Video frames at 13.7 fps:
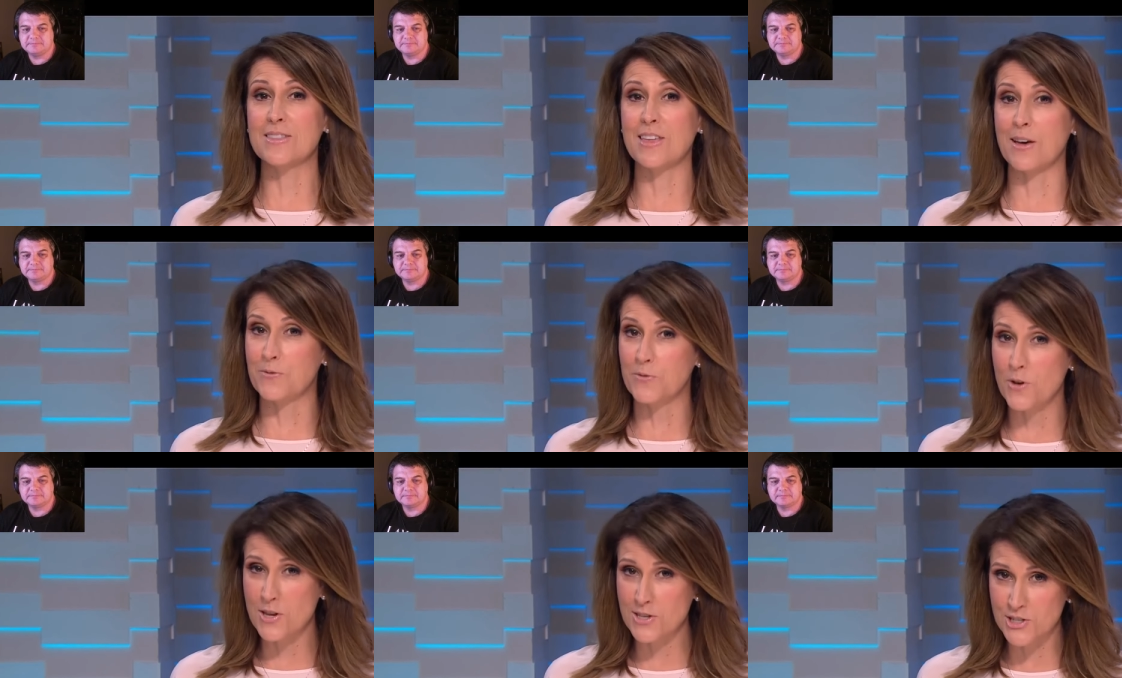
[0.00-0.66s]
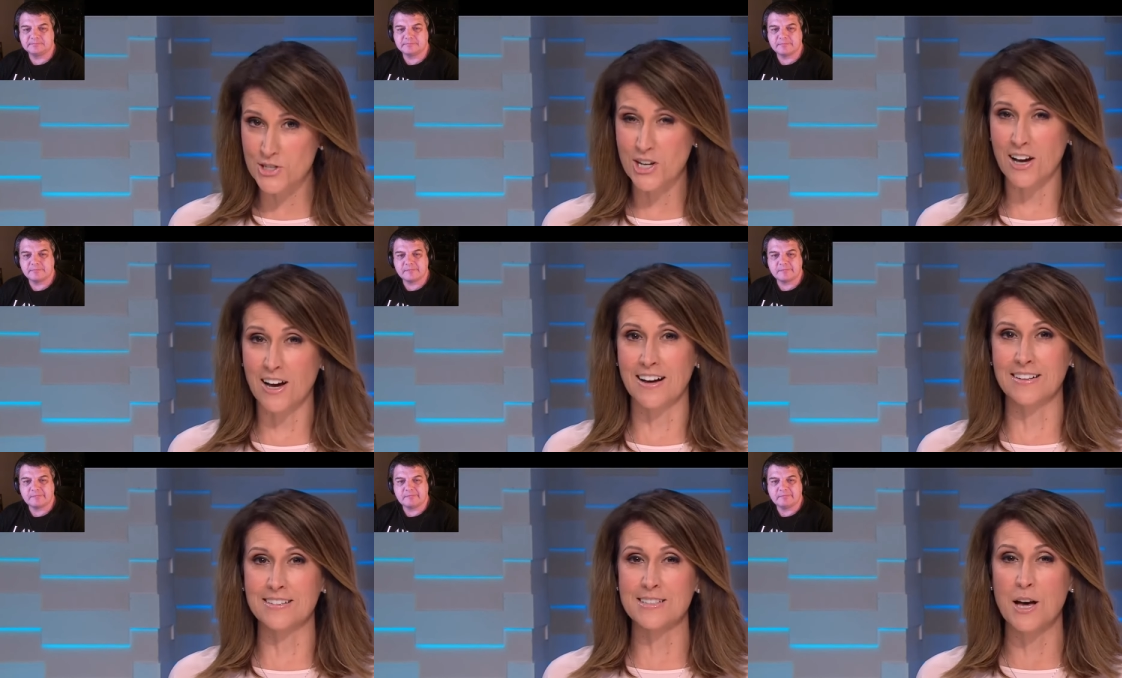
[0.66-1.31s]
Speaker 1: their first
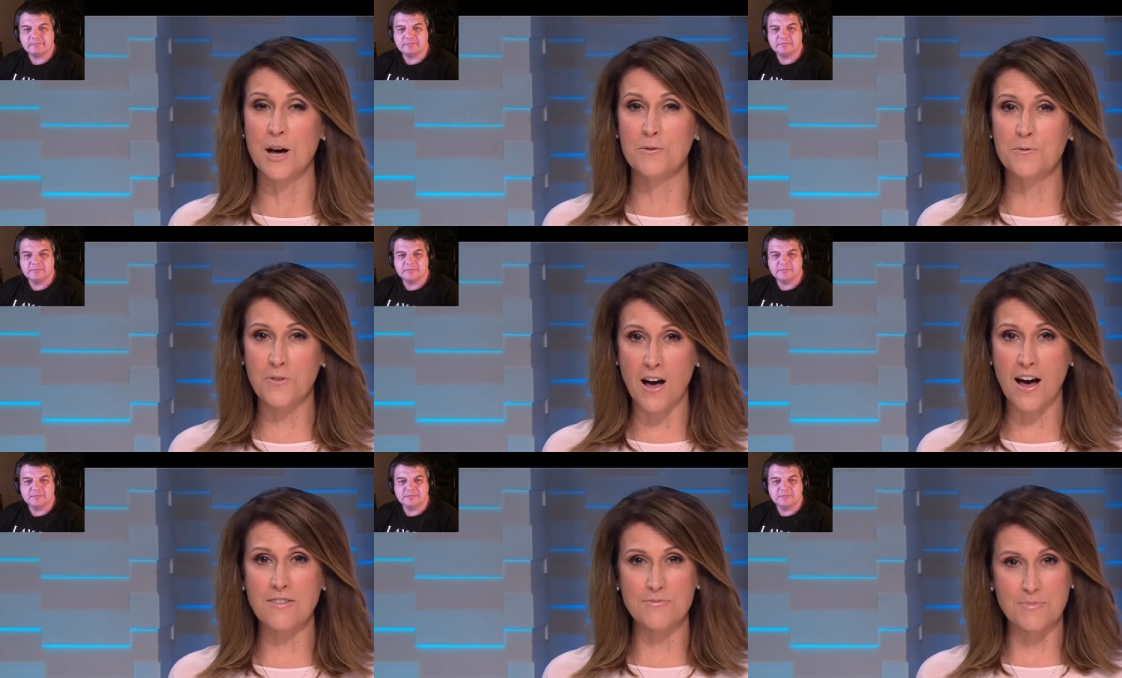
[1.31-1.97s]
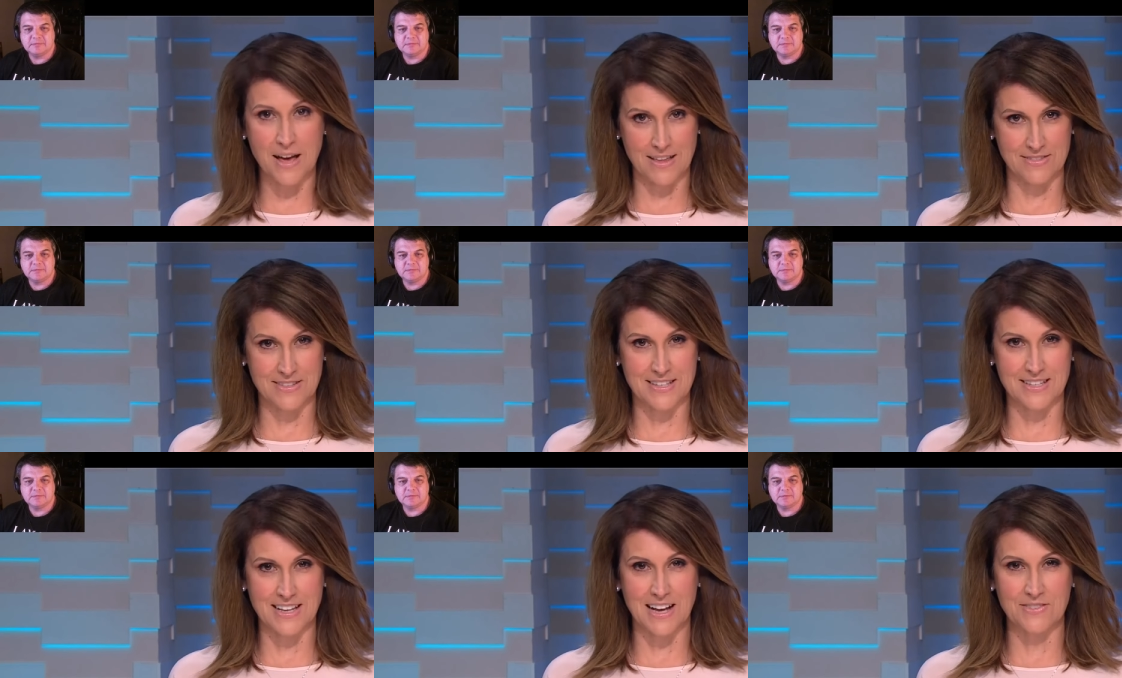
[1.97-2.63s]
child five
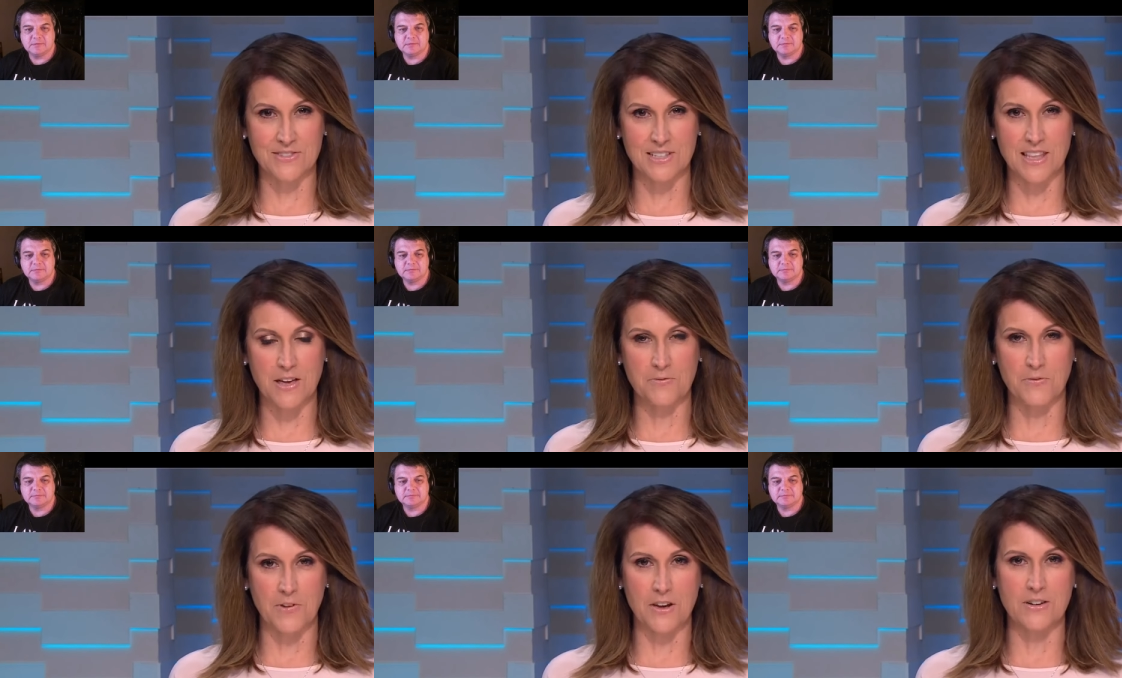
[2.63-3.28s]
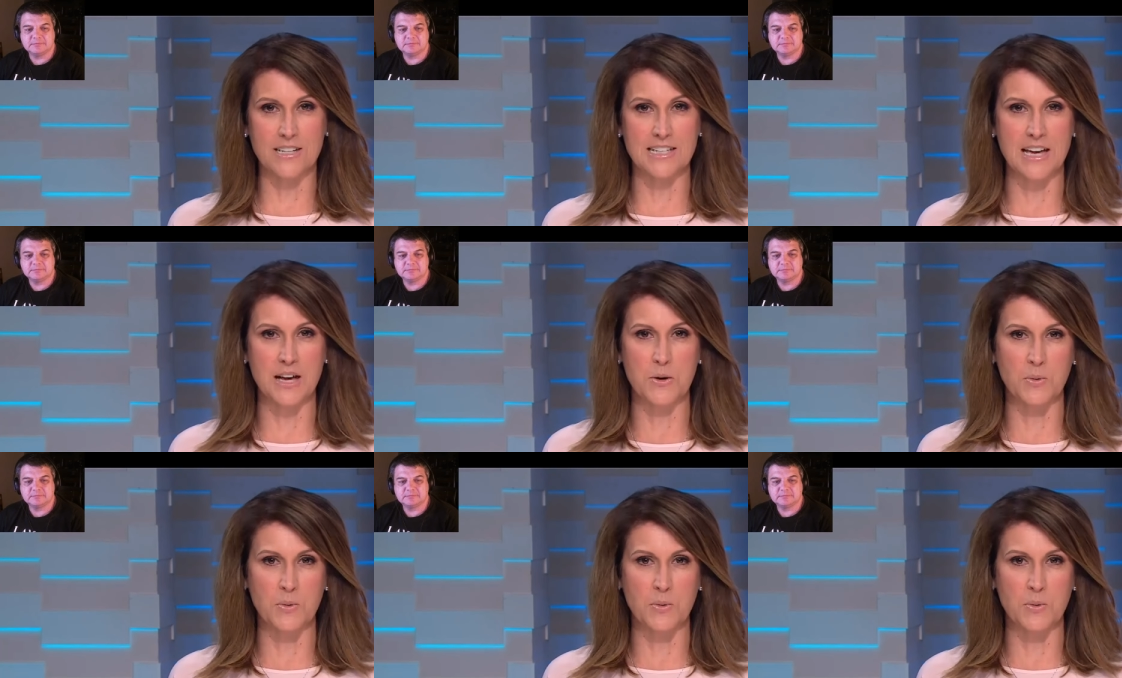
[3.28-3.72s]
months after their fairy tale